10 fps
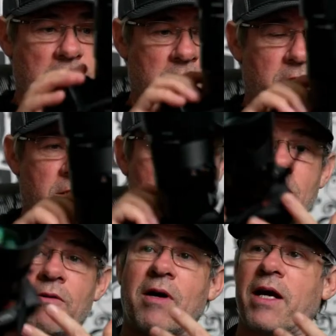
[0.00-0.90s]

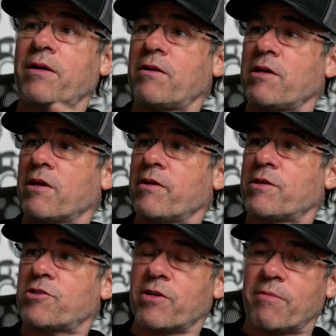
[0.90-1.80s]
So I don't know, you go on a
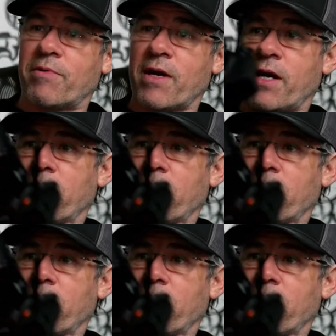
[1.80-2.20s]
trip, right?